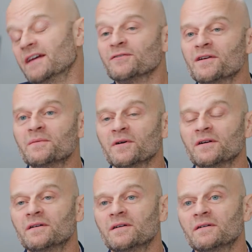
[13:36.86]
are
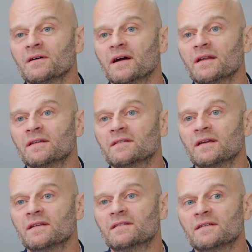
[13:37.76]
numbered, right?
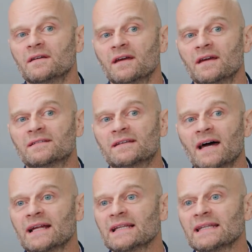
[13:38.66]
It's
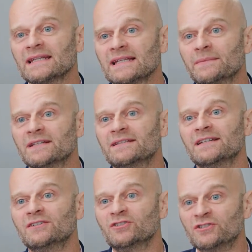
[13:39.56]
got a
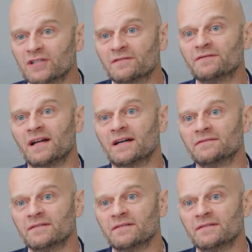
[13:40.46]
limited shelf life.